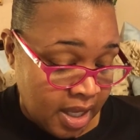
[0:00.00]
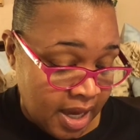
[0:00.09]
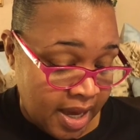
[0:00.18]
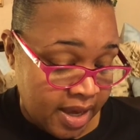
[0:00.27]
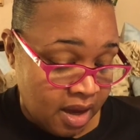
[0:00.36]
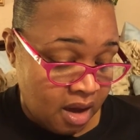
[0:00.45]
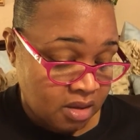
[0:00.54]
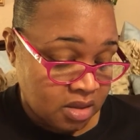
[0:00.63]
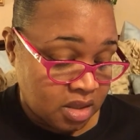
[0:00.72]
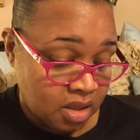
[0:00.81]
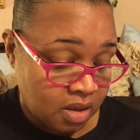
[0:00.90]
I
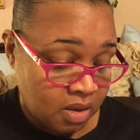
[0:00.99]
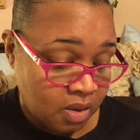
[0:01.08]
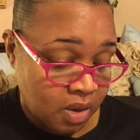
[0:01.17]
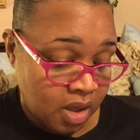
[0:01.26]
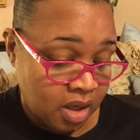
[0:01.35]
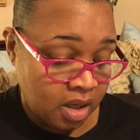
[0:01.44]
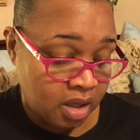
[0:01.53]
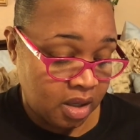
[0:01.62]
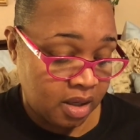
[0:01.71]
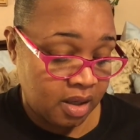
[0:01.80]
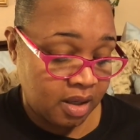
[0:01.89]
also
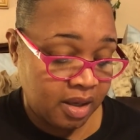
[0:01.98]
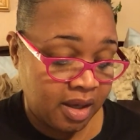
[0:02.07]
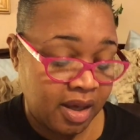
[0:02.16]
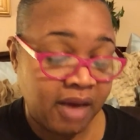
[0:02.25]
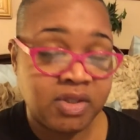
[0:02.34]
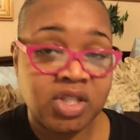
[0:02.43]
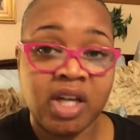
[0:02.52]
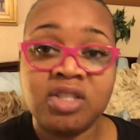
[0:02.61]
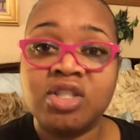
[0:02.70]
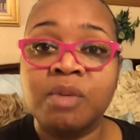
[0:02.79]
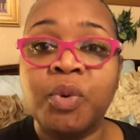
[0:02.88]
have a
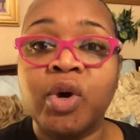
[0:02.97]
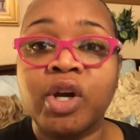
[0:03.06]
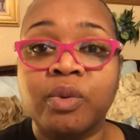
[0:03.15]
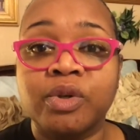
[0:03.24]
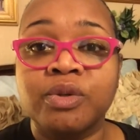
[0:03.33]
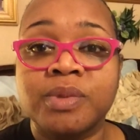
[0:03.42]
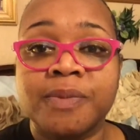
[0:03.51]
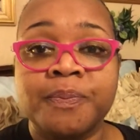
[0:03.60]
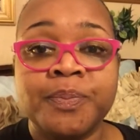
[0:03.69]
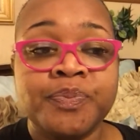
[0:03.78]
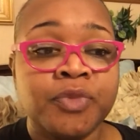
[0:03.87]
challenge, support groups.
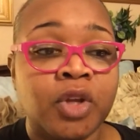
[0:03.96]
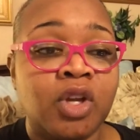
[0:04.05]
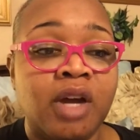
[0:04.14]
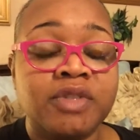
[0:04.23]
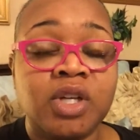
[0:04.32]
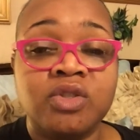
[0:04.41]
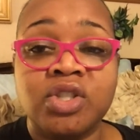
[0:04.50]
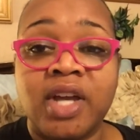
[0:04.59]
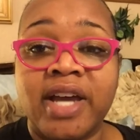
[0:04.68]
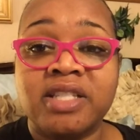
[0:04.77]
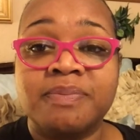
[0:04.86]
You know, I've told you
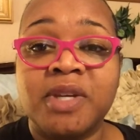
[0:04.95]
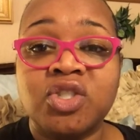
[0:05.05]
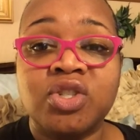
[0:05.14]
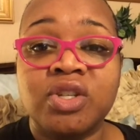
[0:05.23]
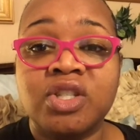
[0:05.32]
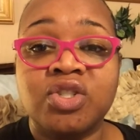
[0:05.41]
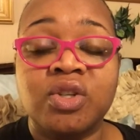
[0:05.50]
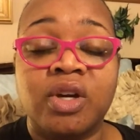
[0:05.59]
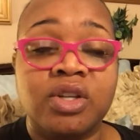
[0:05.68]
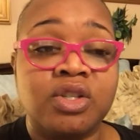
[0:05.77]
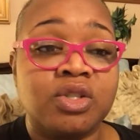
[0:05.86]
guys, make sure that you
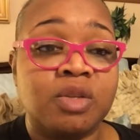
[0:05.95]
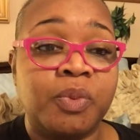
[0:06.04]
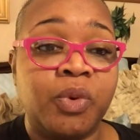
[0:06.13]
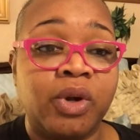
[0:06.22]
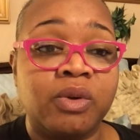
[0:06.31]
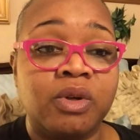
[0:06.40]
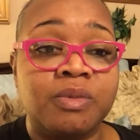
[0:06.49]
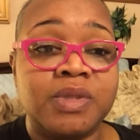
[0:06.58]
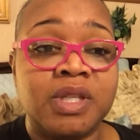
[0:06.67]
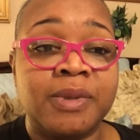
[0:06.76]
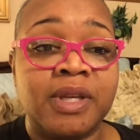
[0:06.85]
go to your support
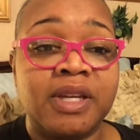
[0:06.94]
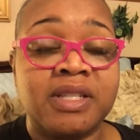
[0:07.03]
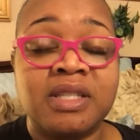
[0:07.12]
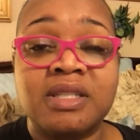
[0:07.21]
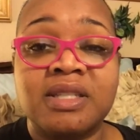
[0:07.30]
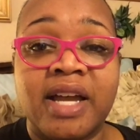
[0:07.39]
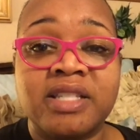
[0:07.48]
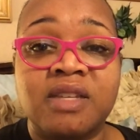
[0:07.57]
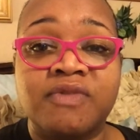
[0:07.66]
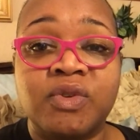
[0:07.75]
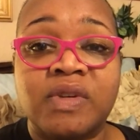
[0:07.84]
groups, because it's
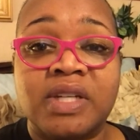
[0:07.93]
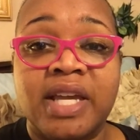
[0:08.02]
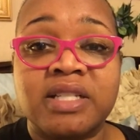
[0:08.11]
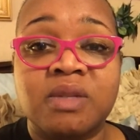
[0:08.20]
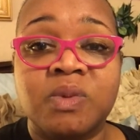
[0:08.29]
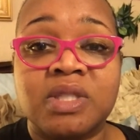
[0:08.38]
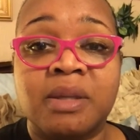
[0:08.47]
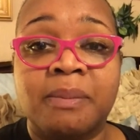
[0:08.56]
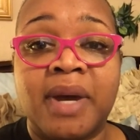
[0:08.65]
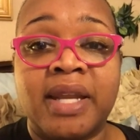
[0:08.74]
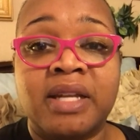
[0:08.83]
nice if you connected with
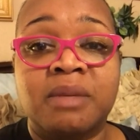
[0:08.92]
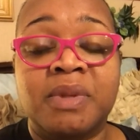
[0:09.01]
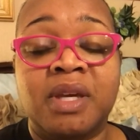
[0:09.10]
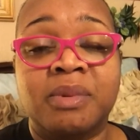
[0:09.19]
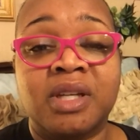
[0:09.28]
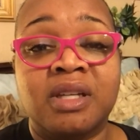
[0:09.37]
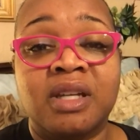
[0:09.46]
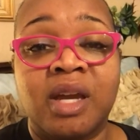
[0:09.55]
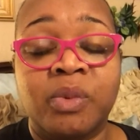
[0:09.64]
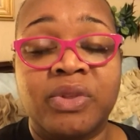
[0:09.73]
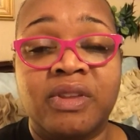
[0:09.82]
somebody to be able to
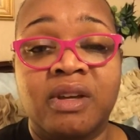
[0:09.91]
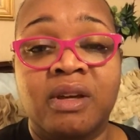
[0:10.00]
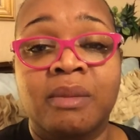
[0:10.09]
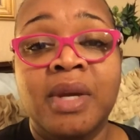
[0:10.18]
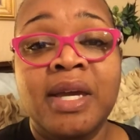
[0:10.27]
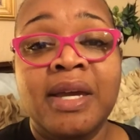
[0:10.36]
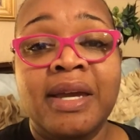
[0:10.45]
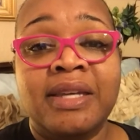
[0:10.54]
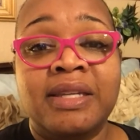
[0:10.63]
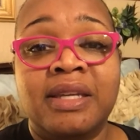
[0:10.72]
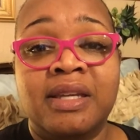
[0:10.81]
connect with them
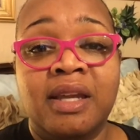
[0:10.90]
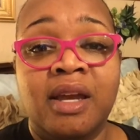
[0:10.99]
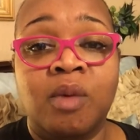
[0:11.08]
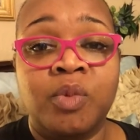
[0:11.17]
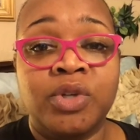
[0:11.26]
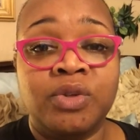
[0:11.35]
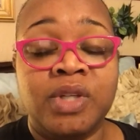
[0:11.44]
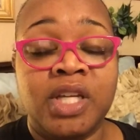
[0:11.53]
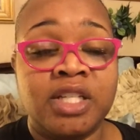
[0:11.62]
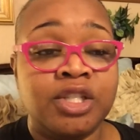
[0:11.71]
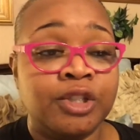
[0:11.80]
and to get help when you
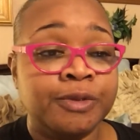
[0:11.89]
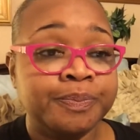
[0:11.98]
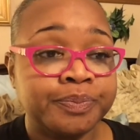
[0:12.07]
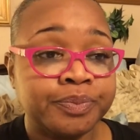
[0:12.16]
need to.